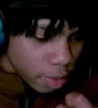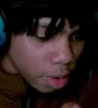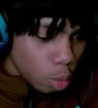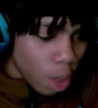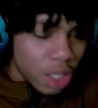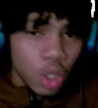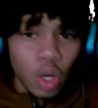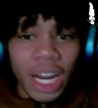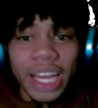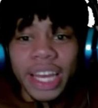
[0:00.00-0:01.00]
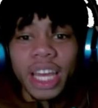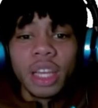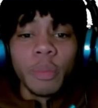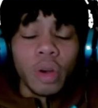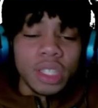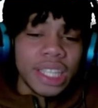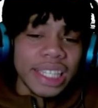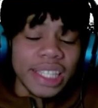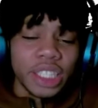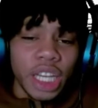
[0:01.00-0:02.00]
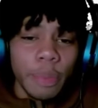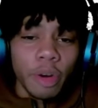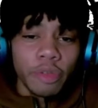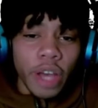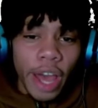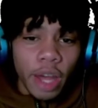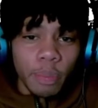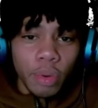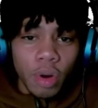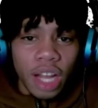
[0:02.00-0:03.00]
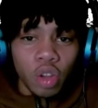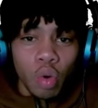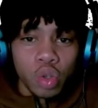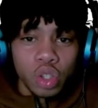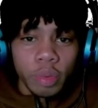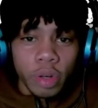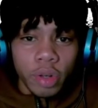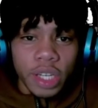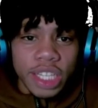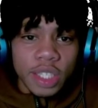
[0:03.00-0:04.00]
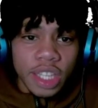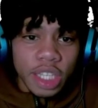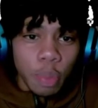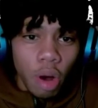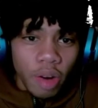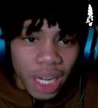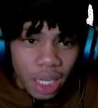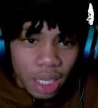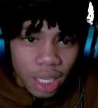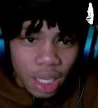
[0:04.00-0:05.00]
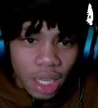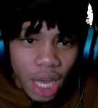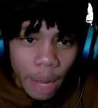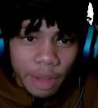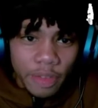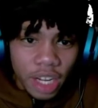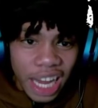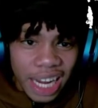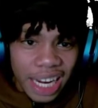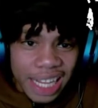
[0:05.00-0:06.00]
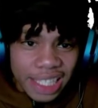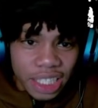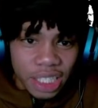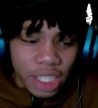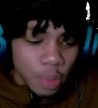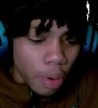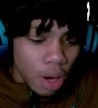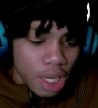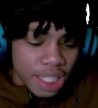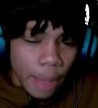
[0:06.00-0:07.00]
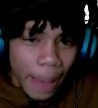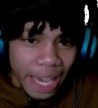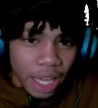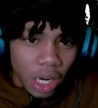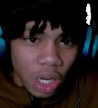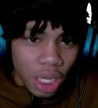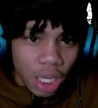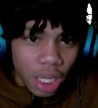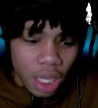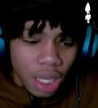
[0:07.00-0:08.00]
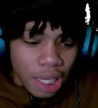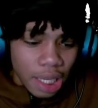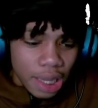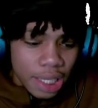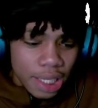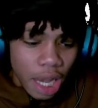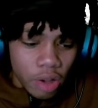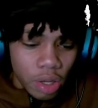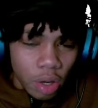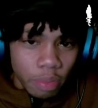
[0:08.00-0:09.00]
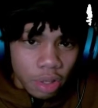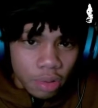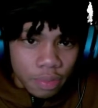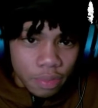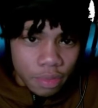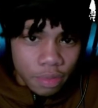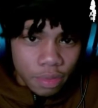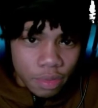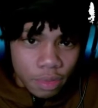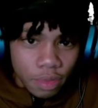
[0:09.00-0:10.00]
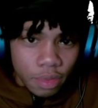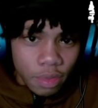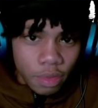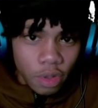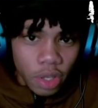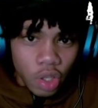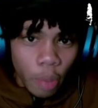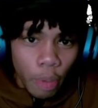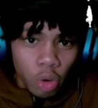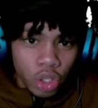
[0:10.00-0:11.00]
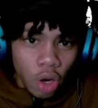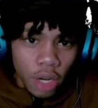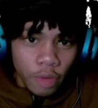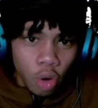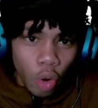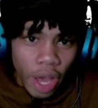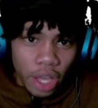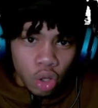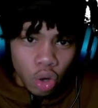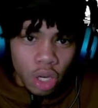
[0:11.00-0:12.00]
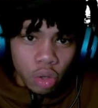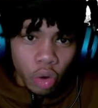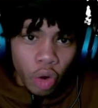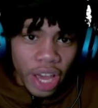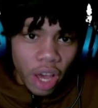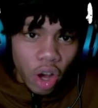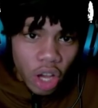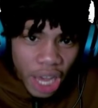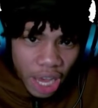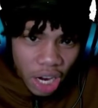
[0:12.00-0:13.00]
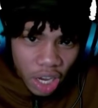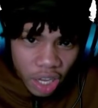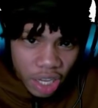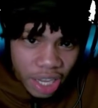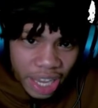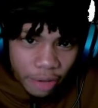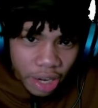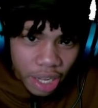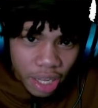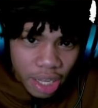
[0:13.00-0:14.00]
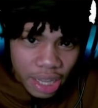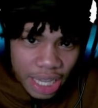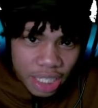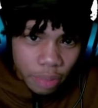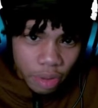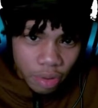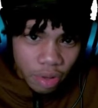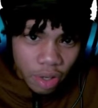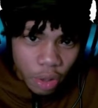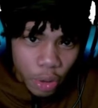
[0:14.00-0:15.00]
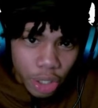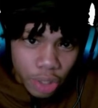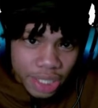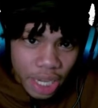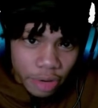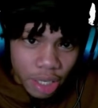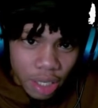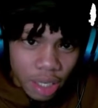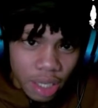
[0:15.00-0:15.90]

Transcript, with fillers: Why does you look like an alien? Because that's the shape of your head, bro. I told you, bro. This this part right here, I'm even gonna analyze this shit. This part is the back head. Look, this is how you look, bro. You, are bald. You can't even grow hair. You can only grow hair, hair like hair in it. That's it, bro. Only on this area.